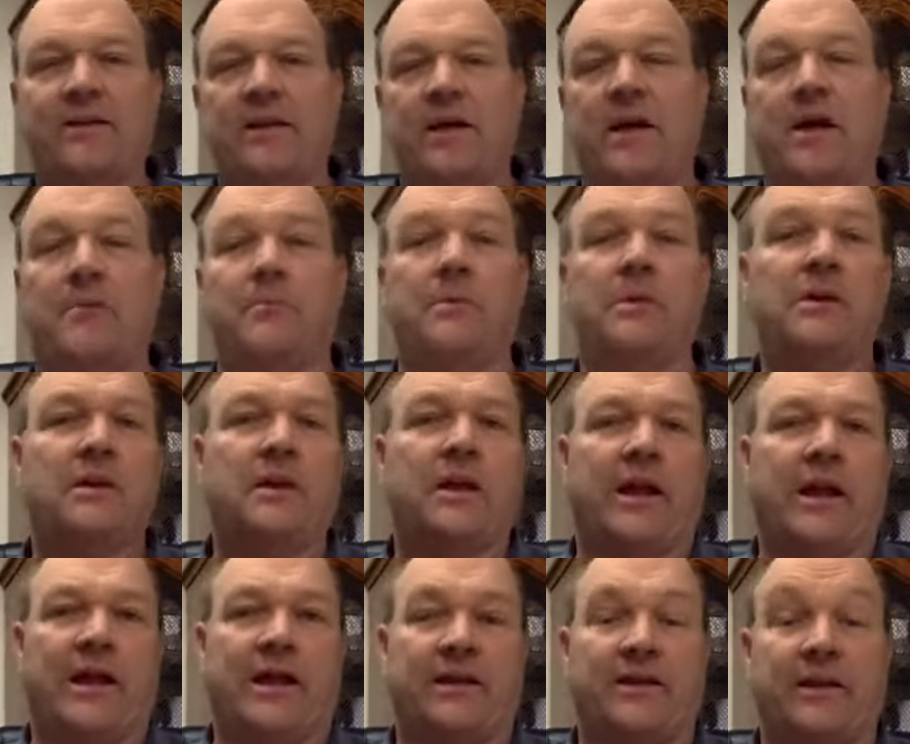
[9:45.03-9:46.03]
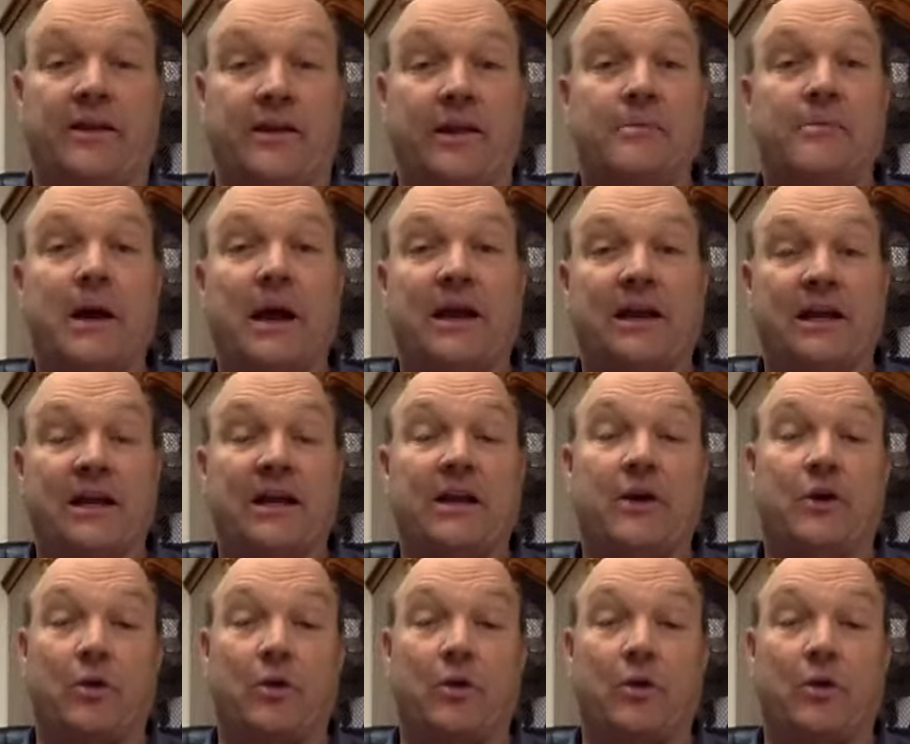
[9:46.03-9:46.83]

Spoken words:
them, and they might need it.